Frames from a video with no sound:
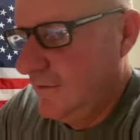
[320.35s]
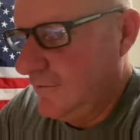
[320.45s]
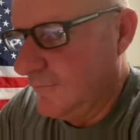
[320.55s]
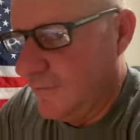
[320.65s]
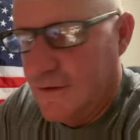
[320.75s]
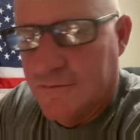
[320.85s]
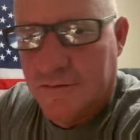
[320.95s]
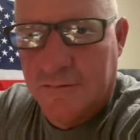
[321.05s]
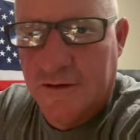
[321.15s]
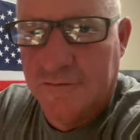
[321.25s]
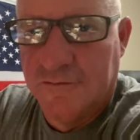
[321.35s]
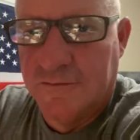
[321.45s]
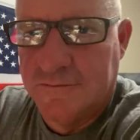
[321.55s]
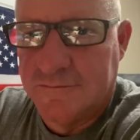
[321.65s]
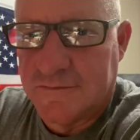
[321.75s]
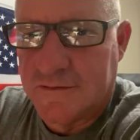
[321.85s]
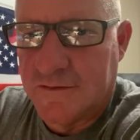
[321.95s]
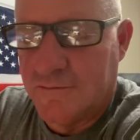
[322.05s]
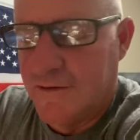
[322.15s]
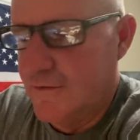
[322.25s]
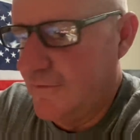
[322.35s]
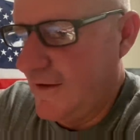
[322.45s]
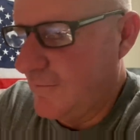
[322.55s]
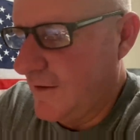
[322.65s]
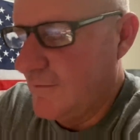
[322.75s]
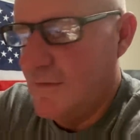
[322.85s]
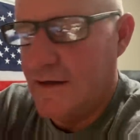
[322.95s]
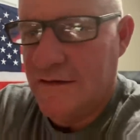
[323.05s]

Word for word: complete removal, uh, whatever that may be,